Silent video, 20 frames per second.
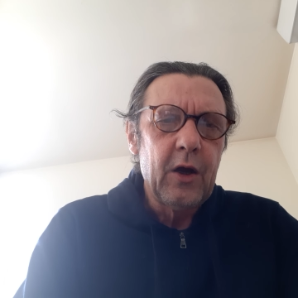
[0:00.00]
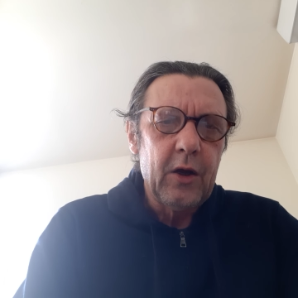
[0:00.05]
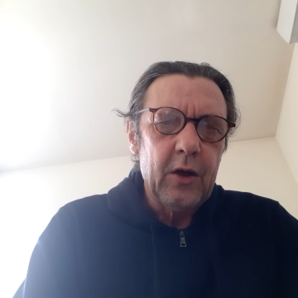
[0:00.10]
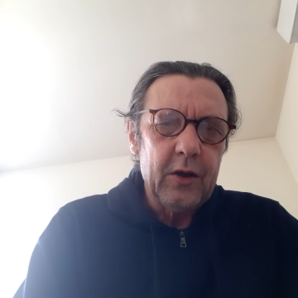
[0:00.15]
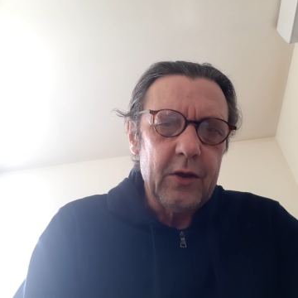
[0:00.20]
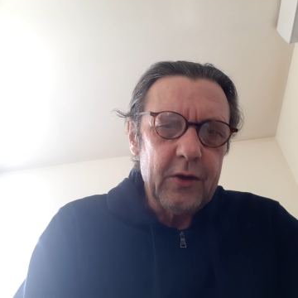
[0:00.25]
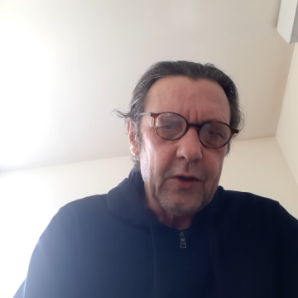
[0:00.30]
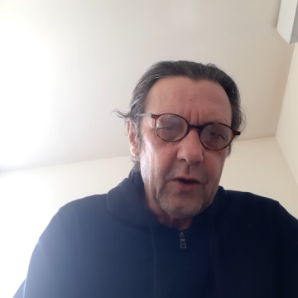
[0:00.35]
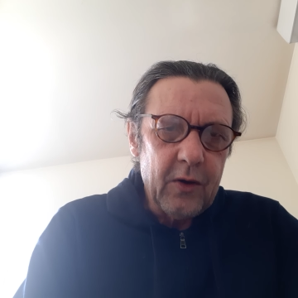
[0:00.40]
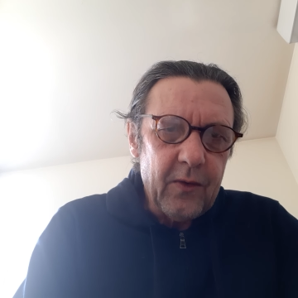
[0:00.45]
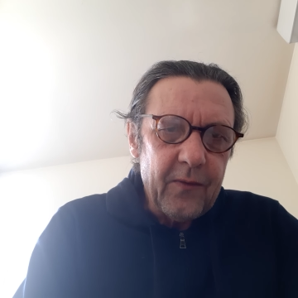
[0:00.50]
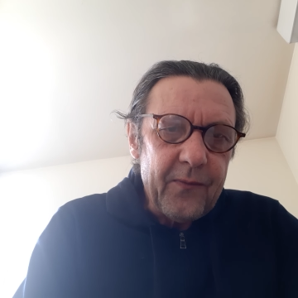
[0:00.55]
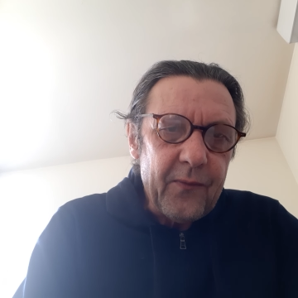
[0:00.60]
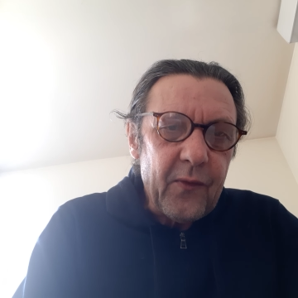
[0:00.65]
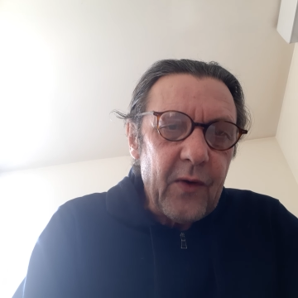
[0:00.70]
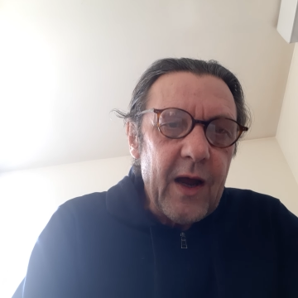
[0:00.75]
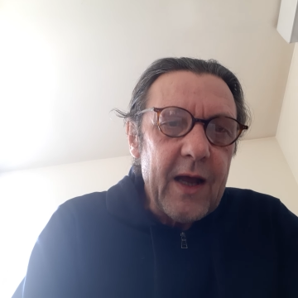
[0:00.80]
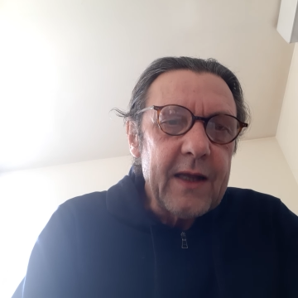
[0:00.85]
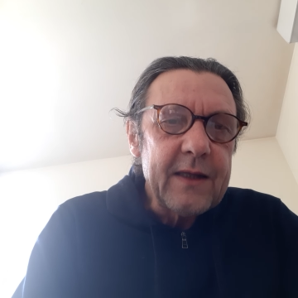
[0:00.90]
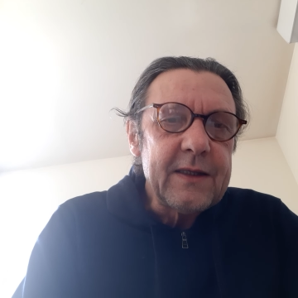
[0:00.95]
Your
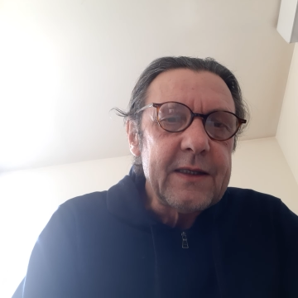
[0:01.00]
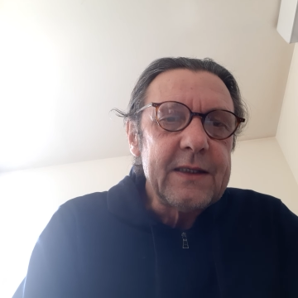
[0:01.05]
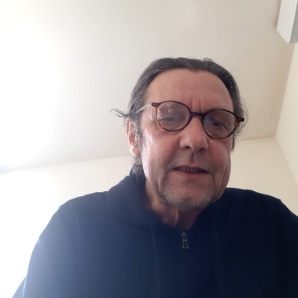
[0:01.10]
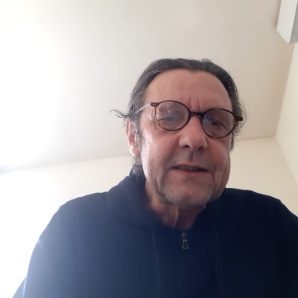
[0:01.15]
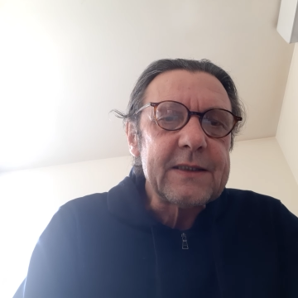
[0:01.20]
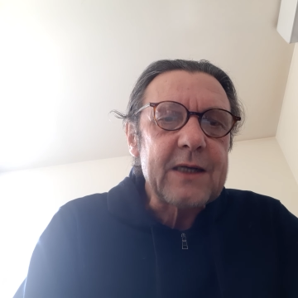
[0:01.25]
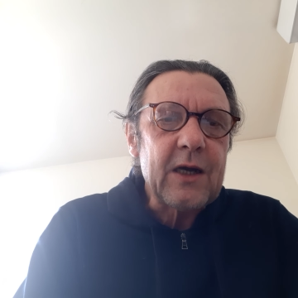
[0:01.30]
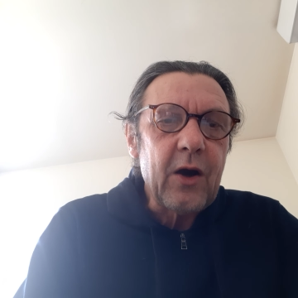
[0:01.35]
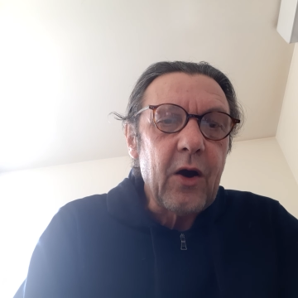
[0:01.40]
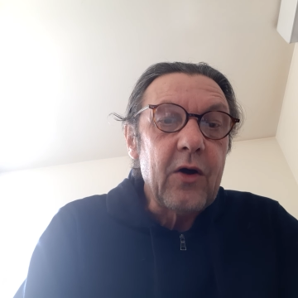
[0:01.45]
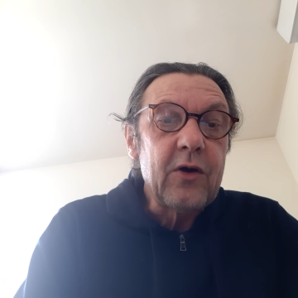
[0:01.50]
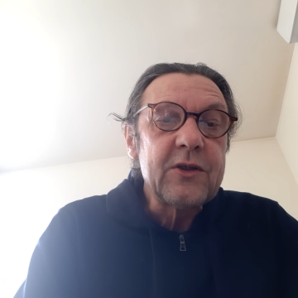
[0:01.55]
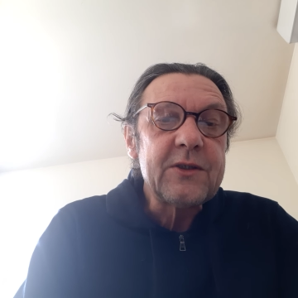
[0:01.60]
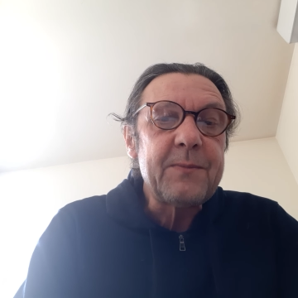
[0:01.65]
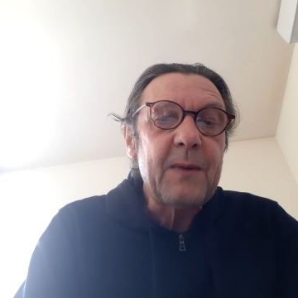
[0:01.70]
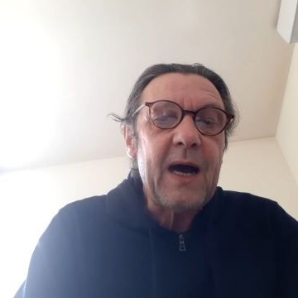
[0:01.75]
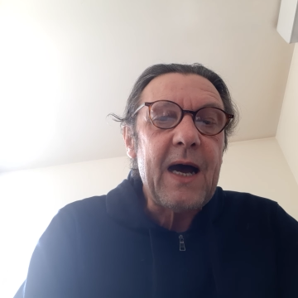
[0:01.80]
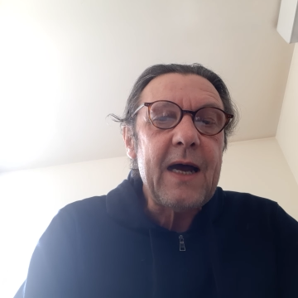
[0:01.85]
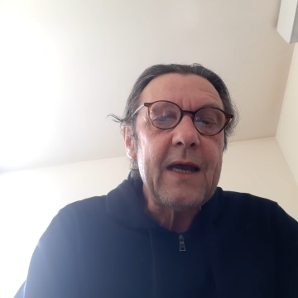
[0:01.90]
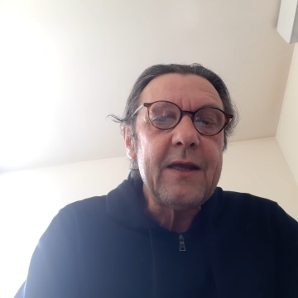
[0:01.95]
friend is close
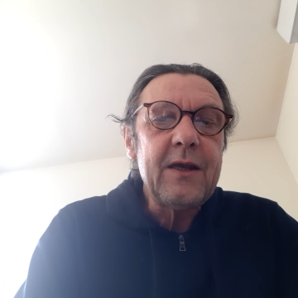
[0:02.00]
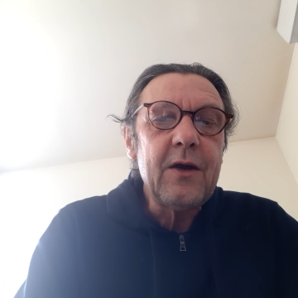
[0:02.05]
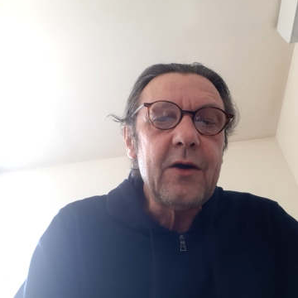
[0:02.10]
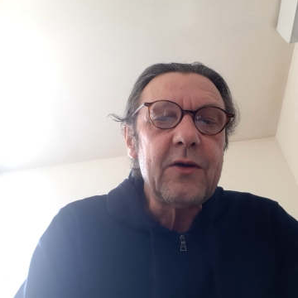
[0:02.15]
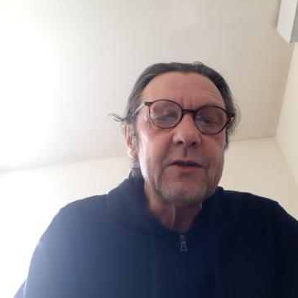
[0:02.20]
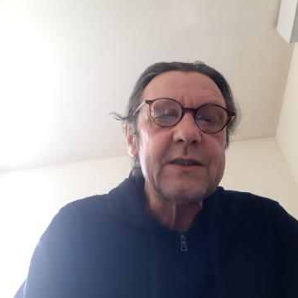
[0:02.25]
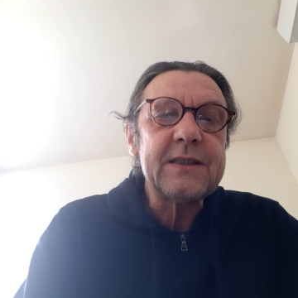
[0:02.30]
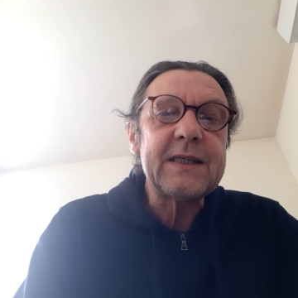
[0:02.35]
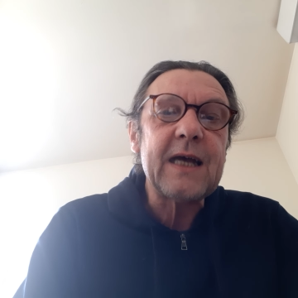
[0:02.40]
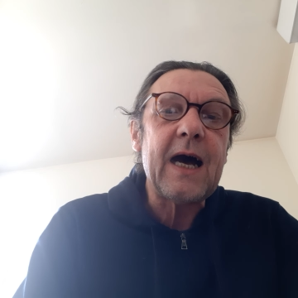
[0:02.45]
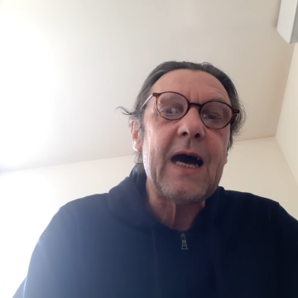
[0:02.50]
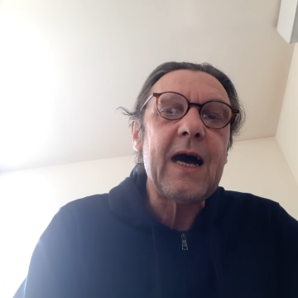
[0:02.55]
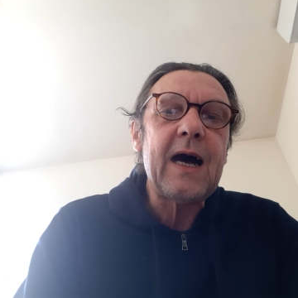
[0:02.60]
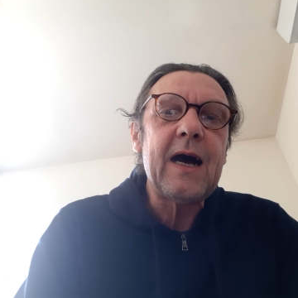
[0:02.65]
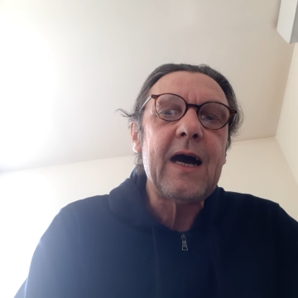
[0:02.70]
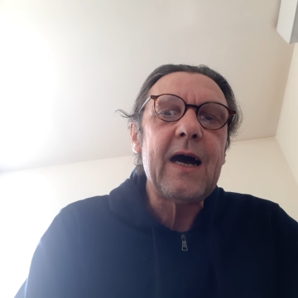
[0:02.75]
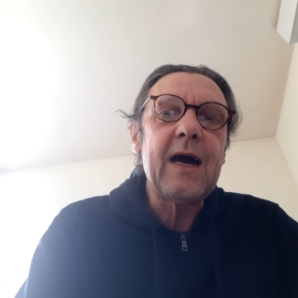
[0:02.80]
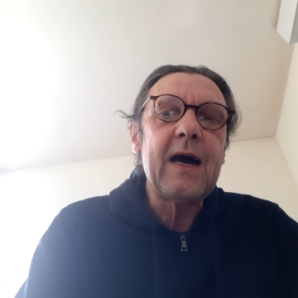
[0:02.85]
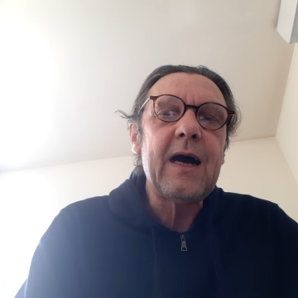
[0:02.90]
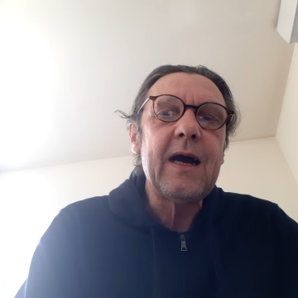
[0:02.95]
by your
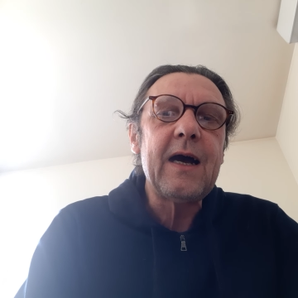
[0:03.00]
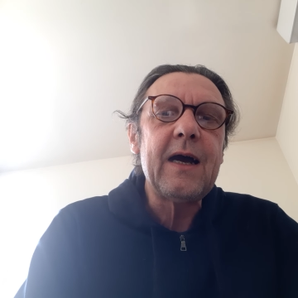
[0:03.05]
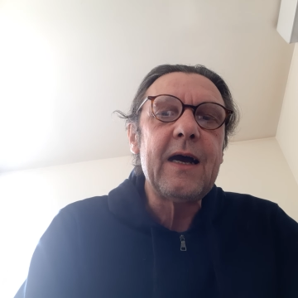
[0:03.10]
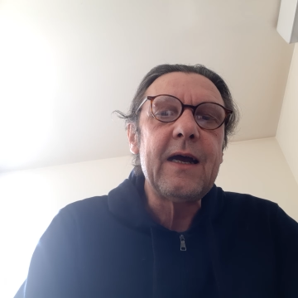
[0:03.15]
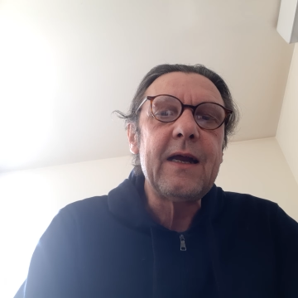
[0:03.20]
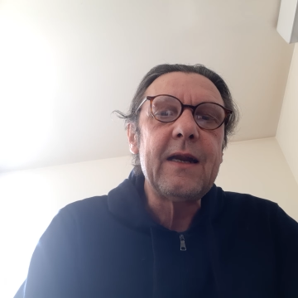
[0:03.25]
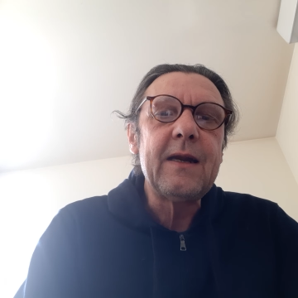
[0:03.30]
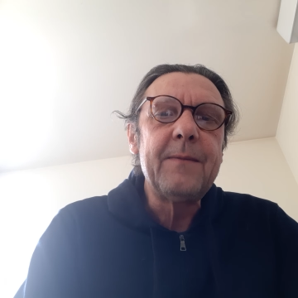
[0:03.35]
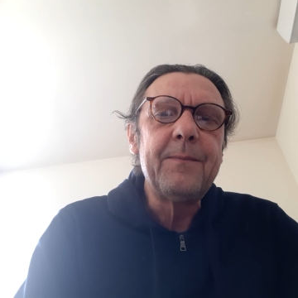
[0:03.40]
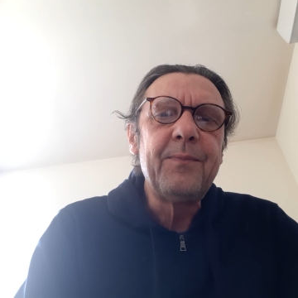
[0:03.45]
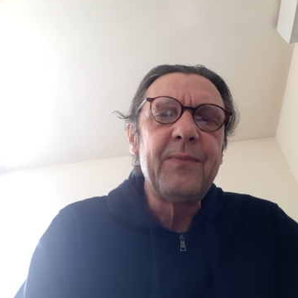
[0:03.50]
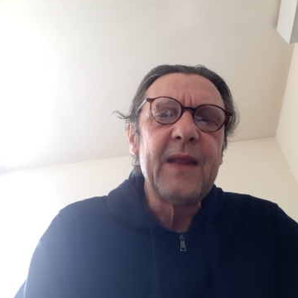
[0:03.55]
side